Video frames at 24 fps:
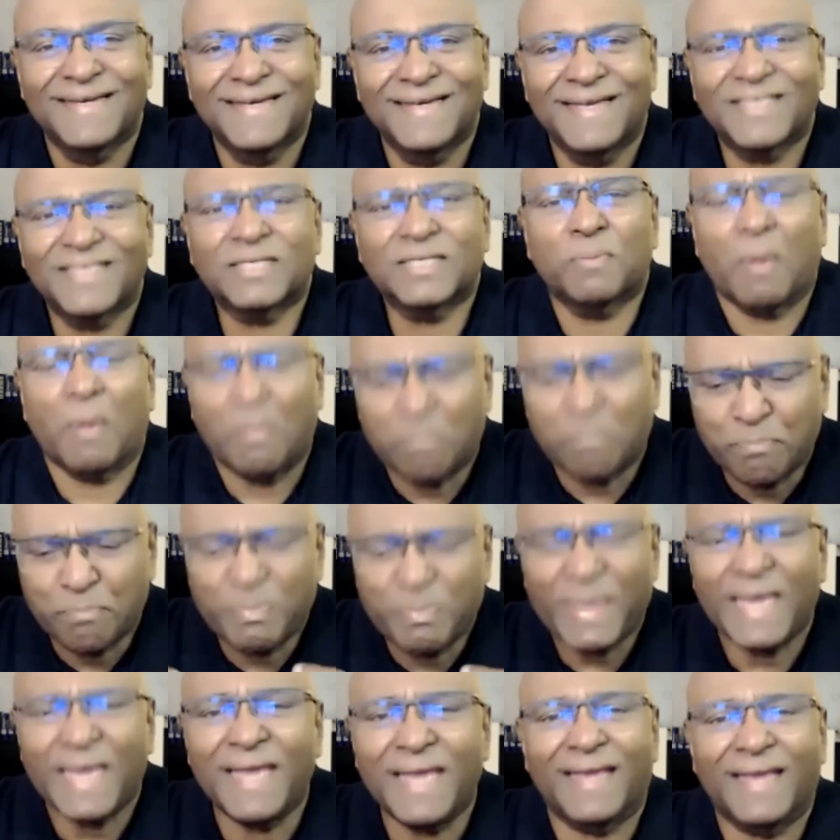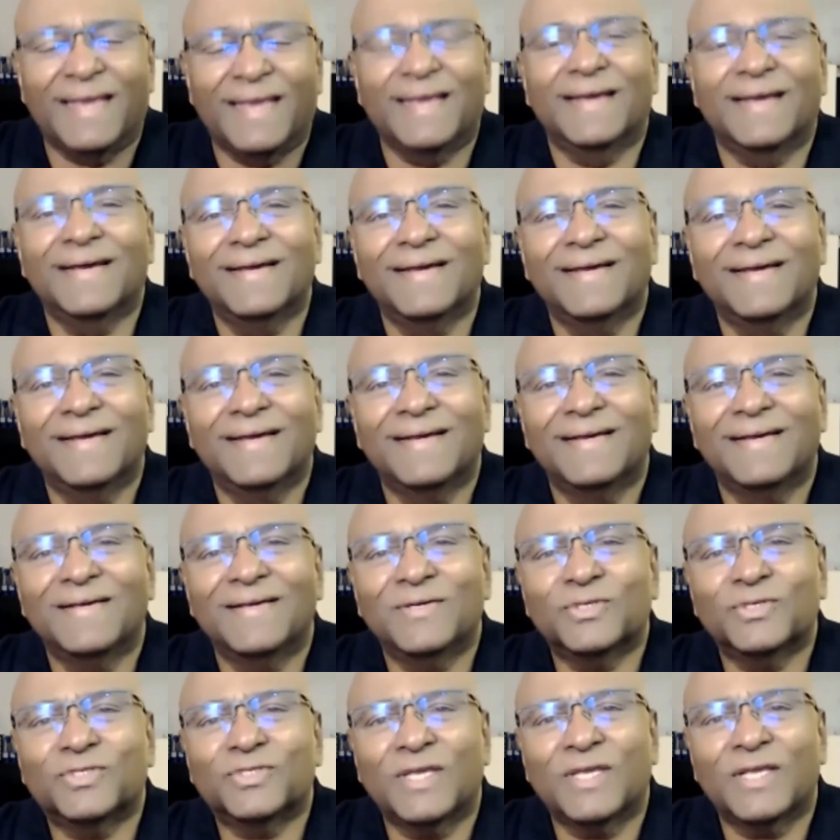It's about being.
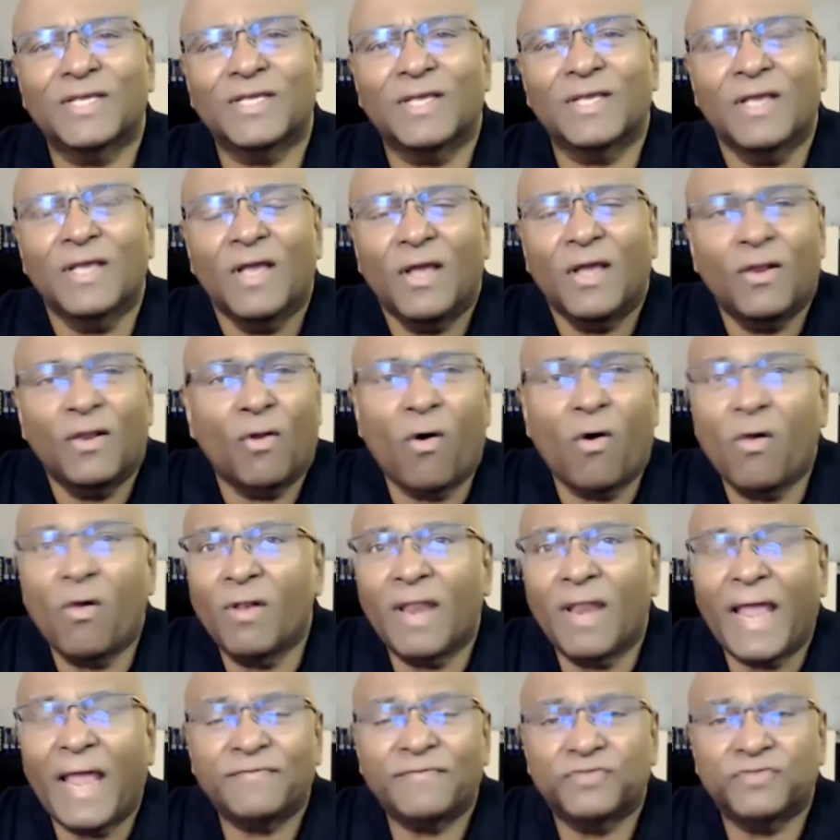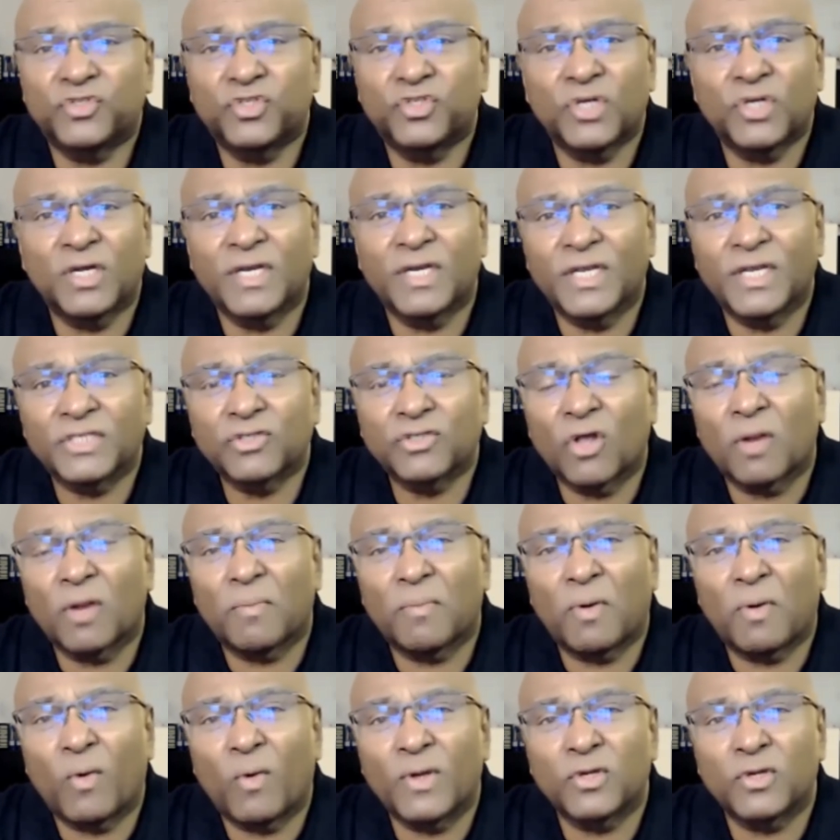You see, in all life's journey, it's not
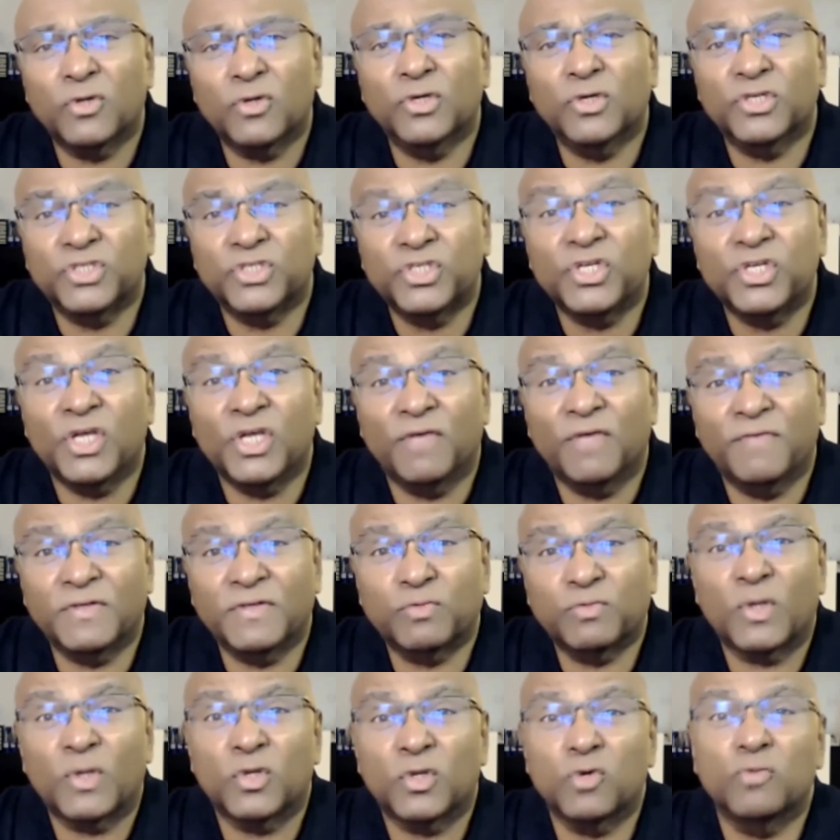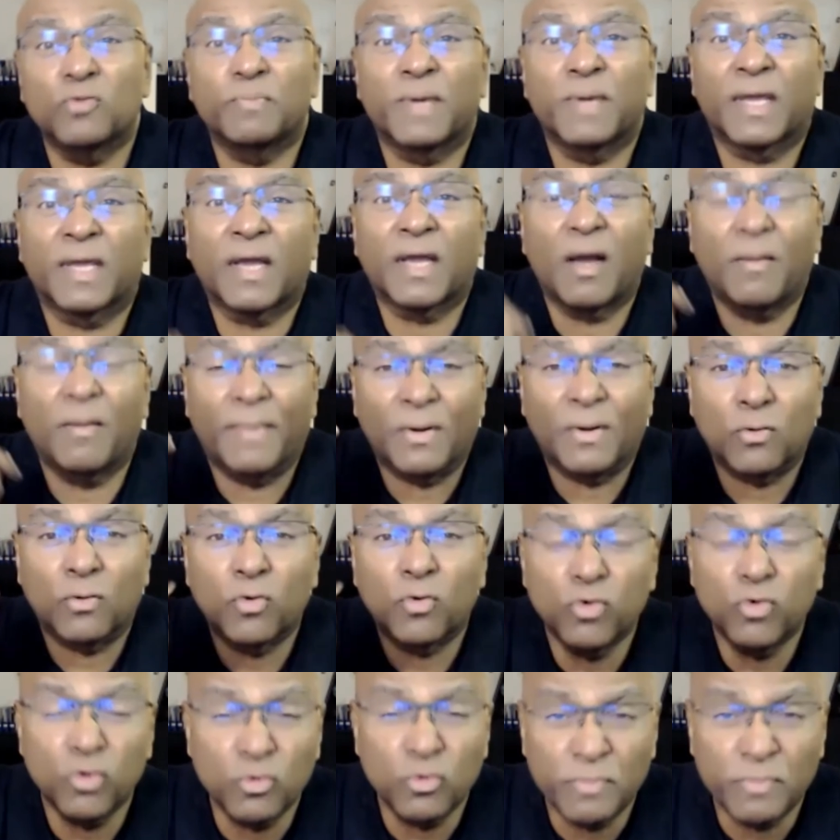about what you achieve, it's what you become and
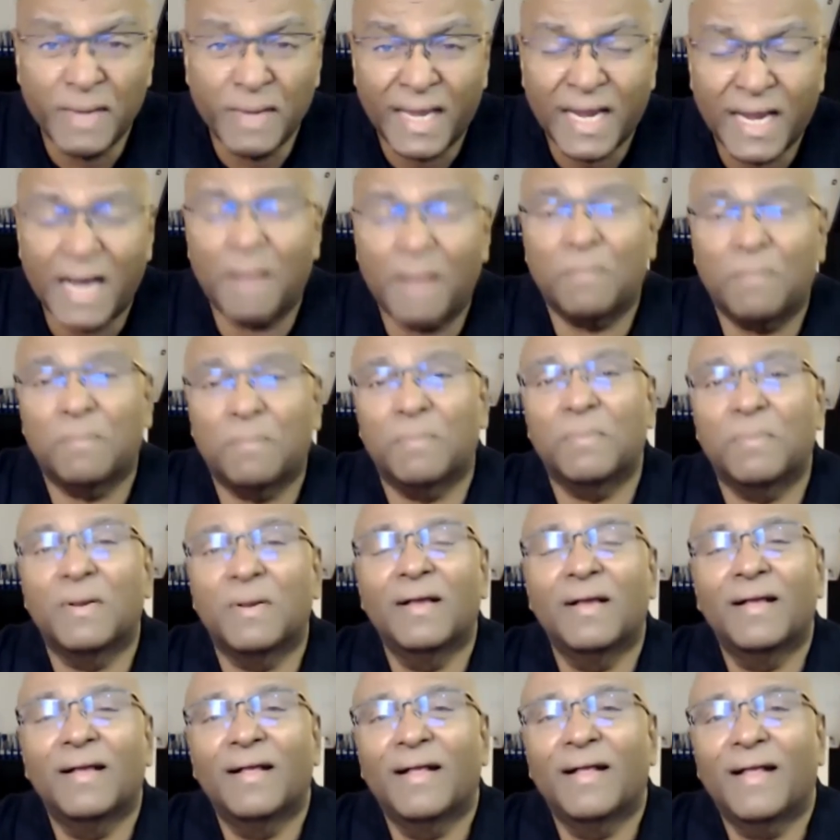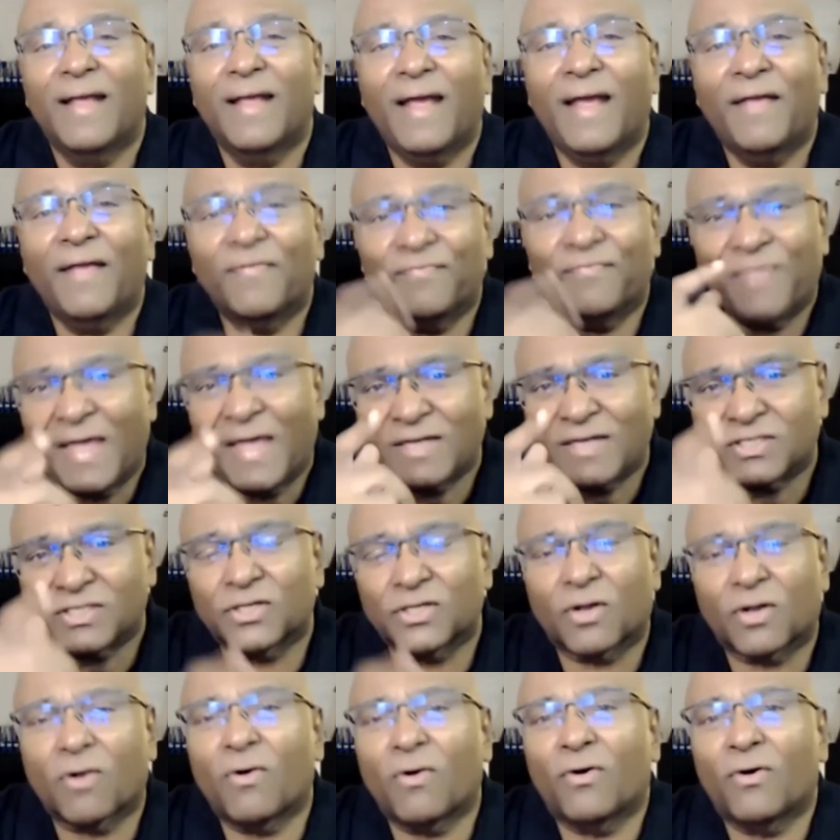who do you become. And that's
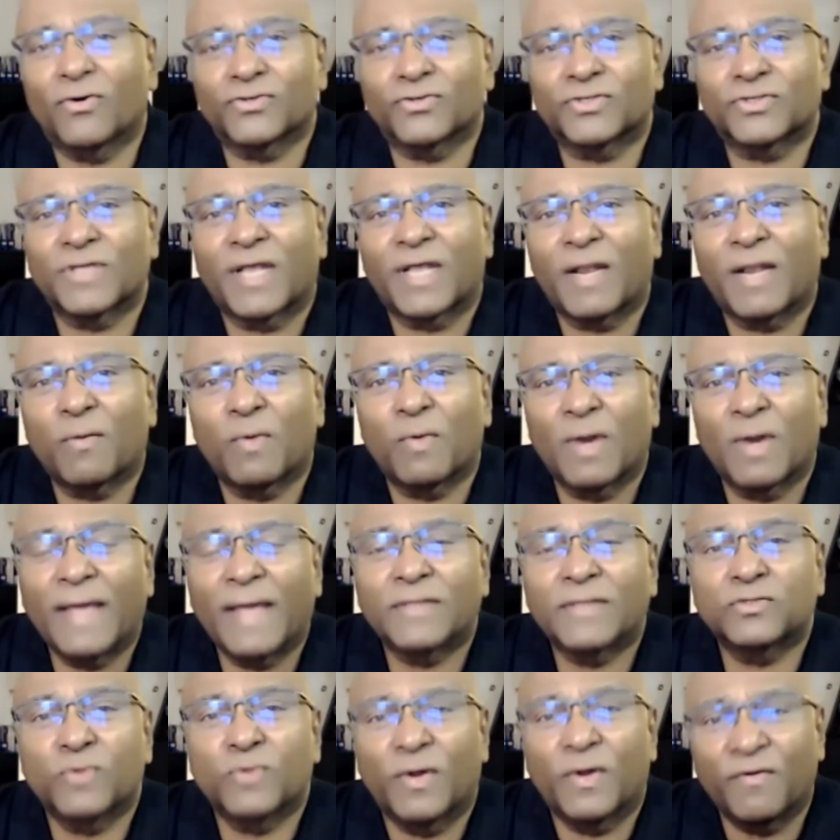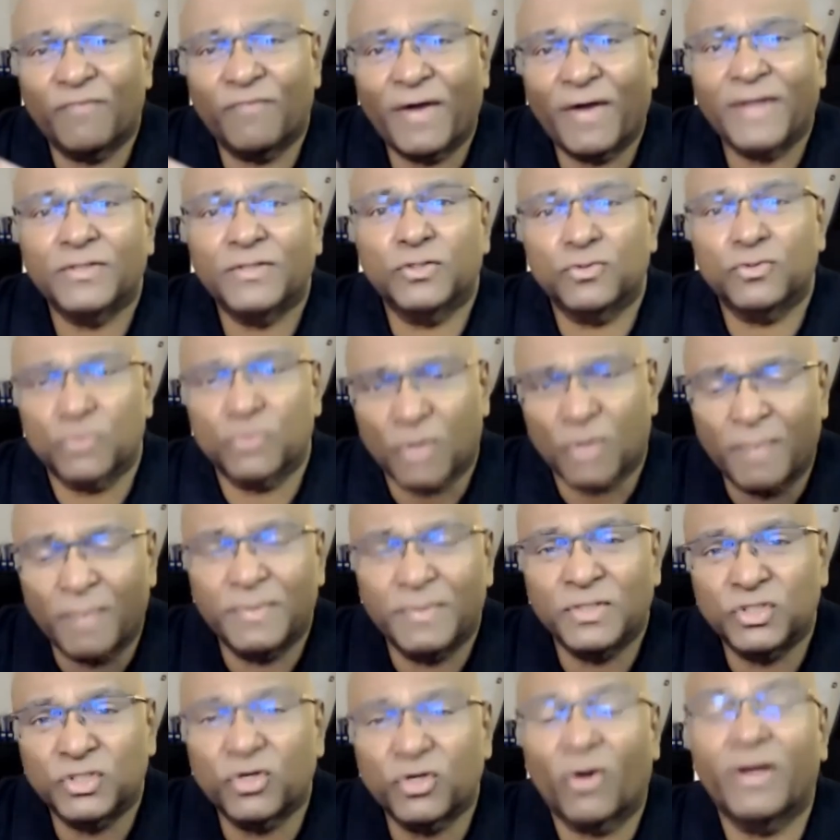the course that I would like to invite you to
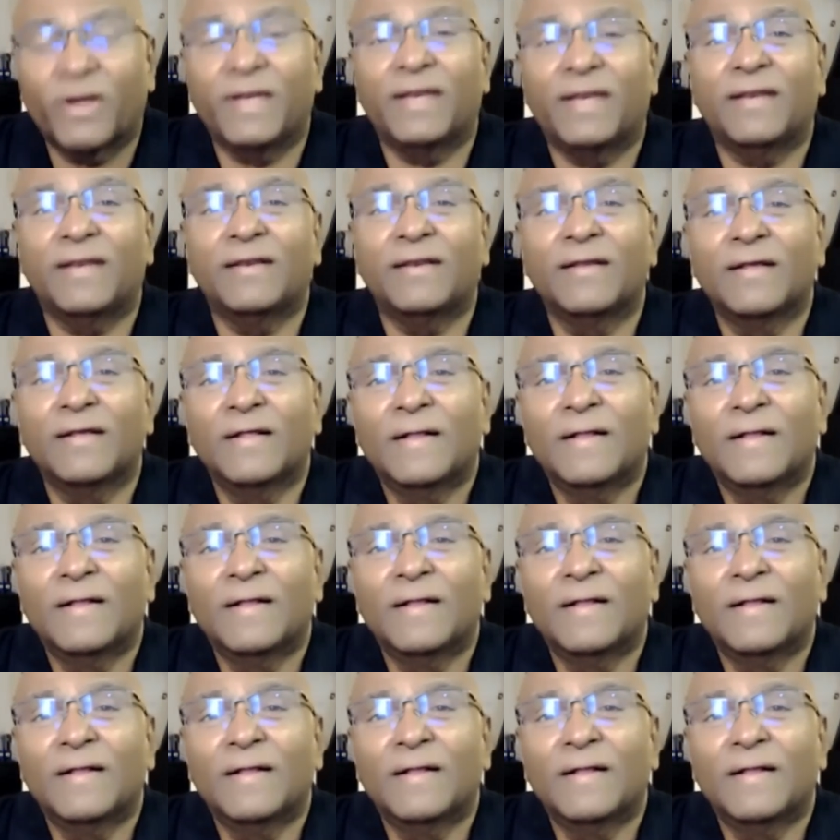come and join in.